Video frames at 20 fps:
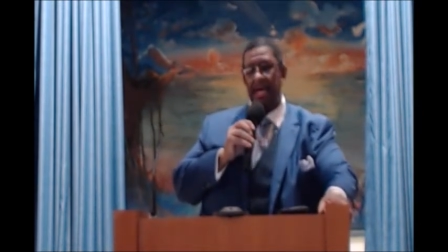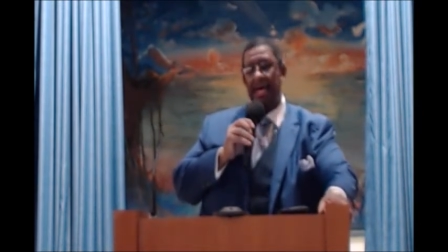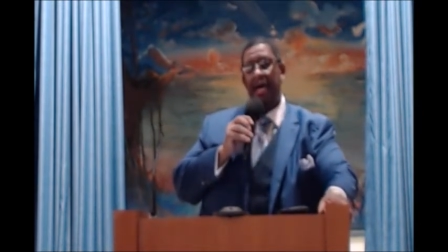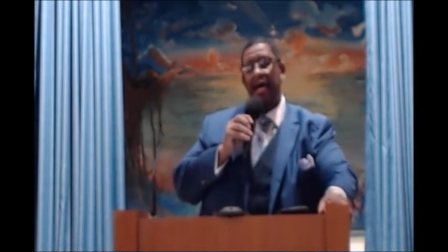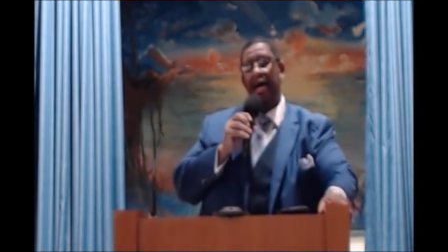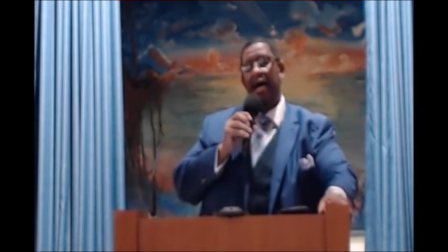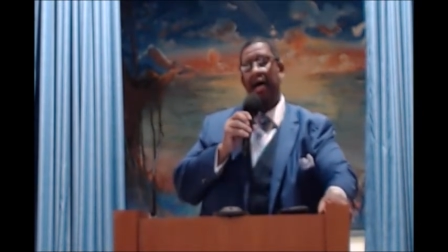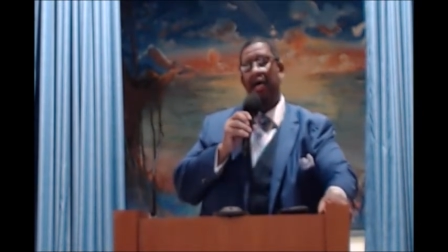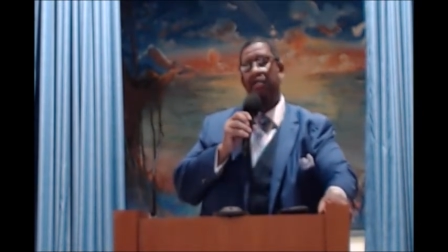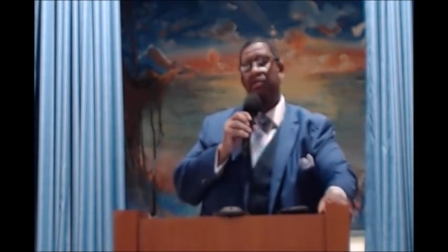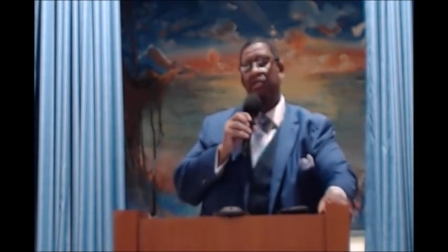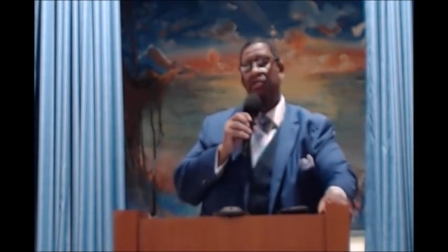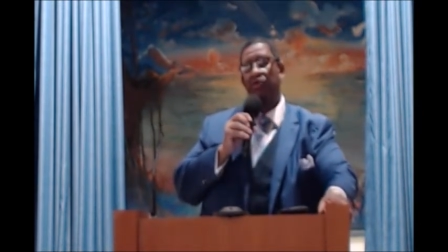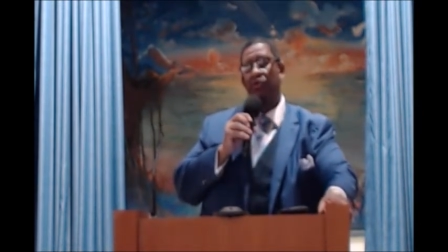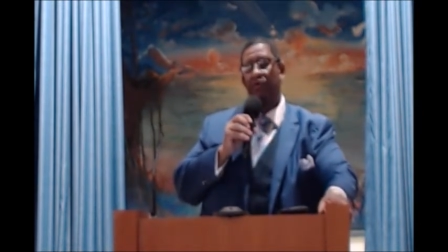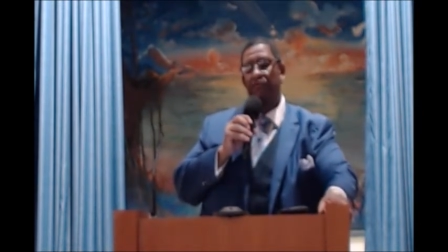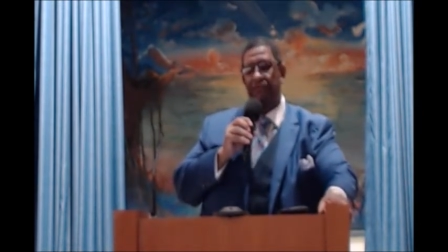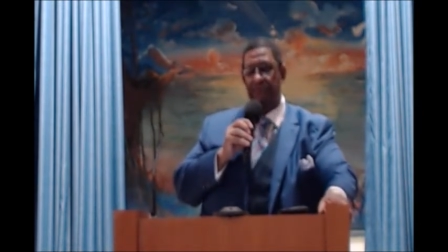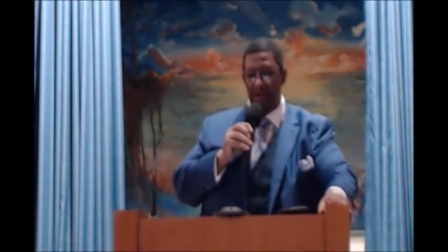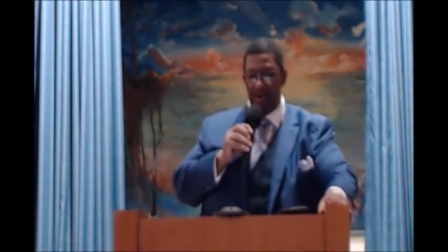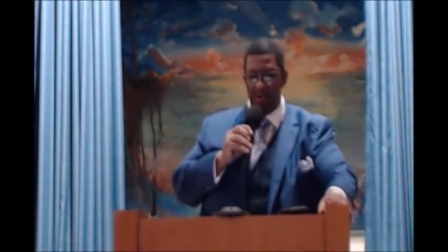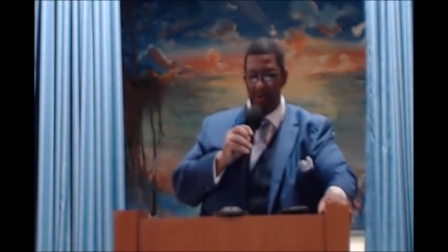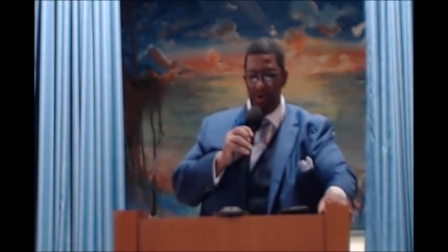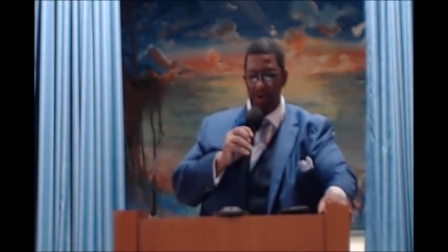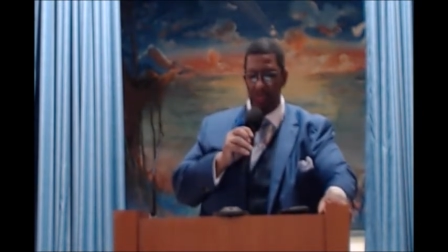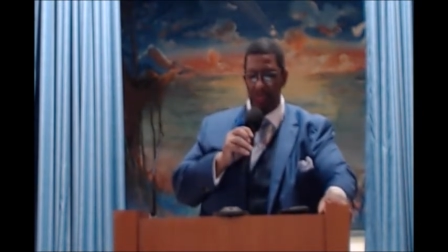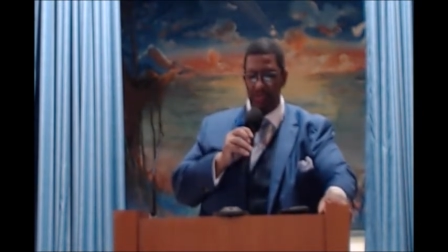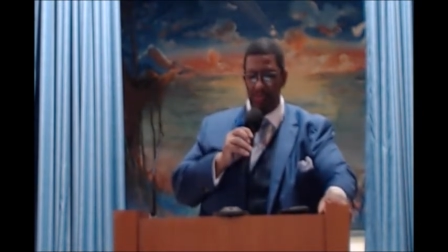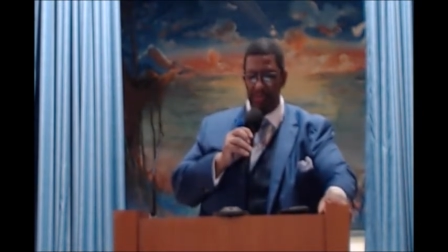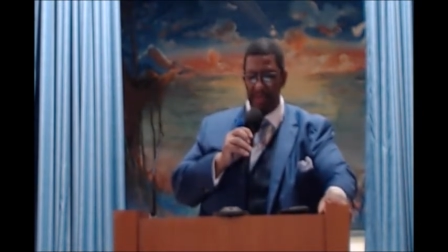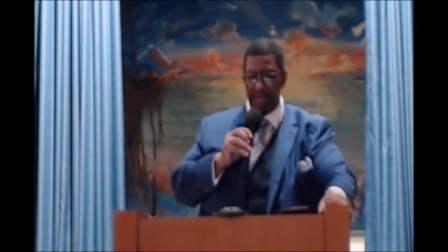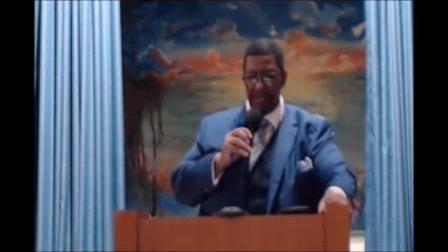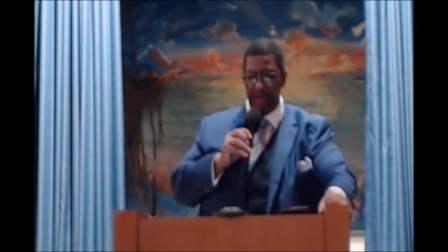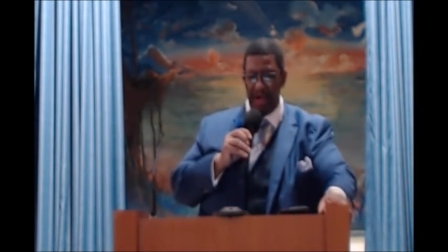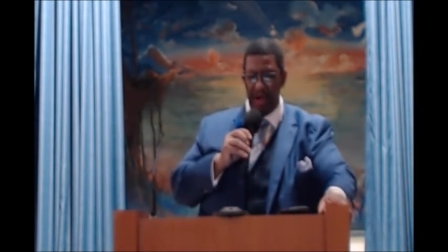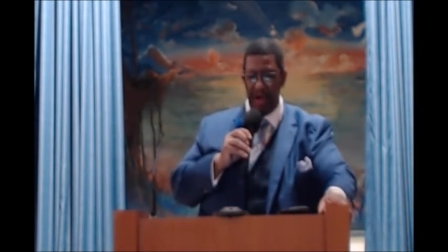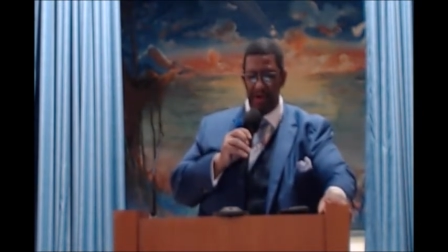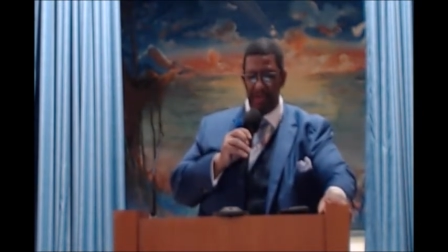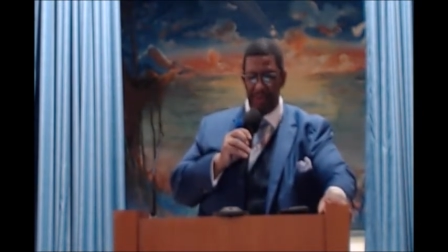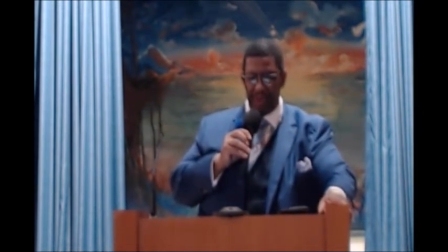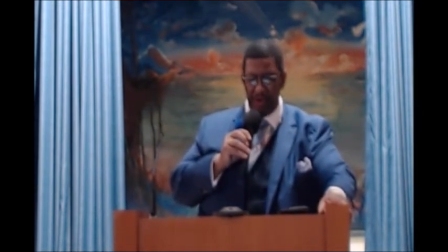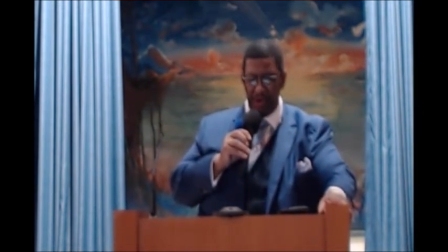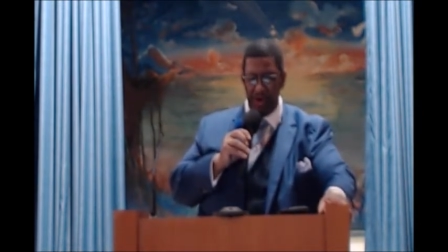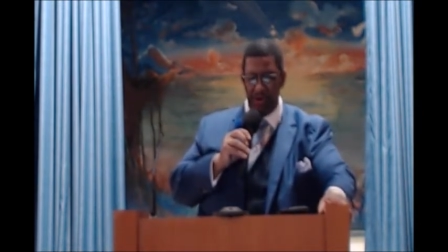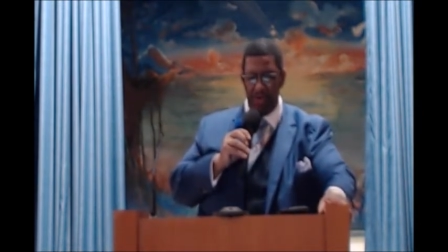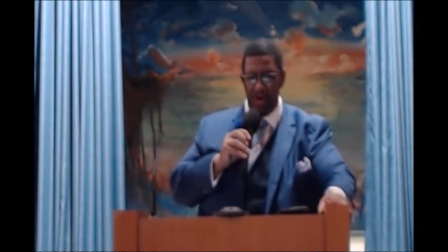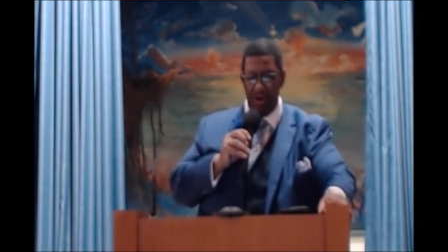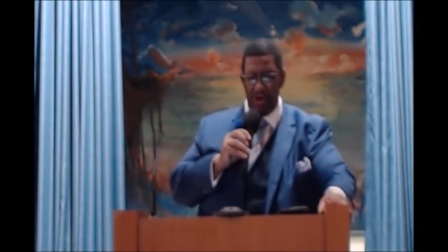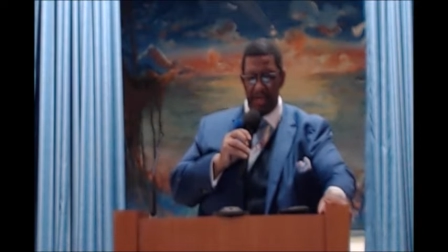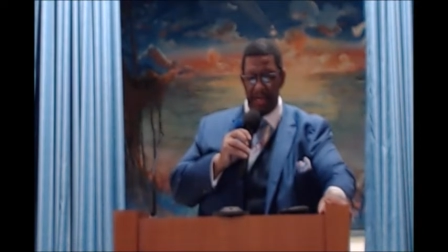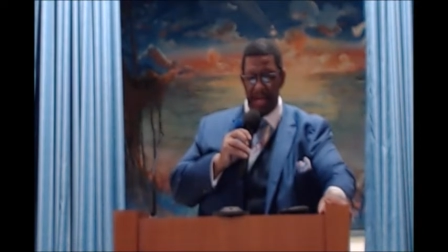to do a funeral, to be there at a funeral,